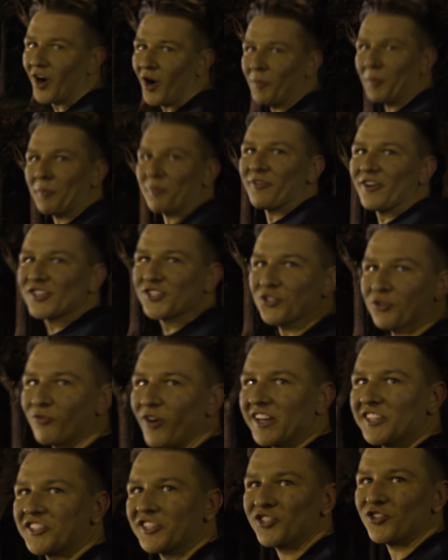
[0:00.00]
I'm a professional
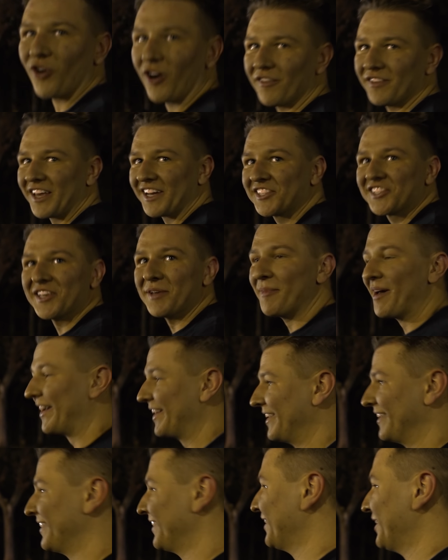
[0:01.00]
racing driver, that's it,
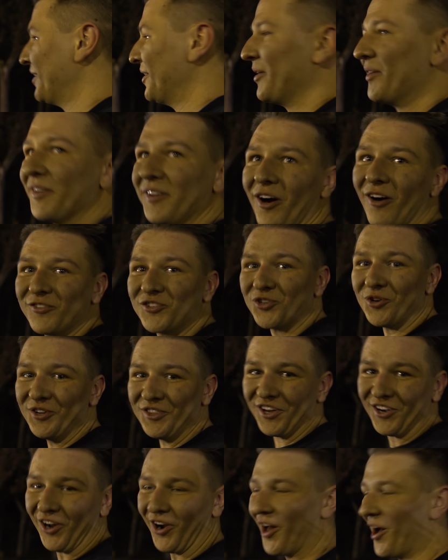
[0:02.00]
mate. That's it. I've
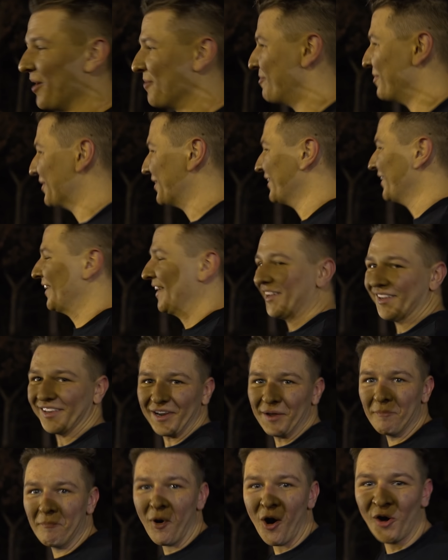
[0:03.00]
joined the club.
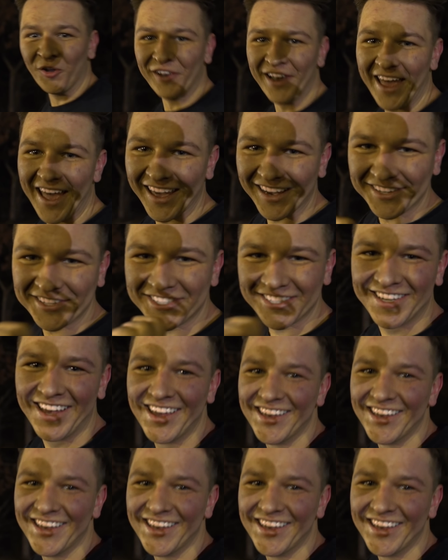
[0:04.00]
Le Mans next.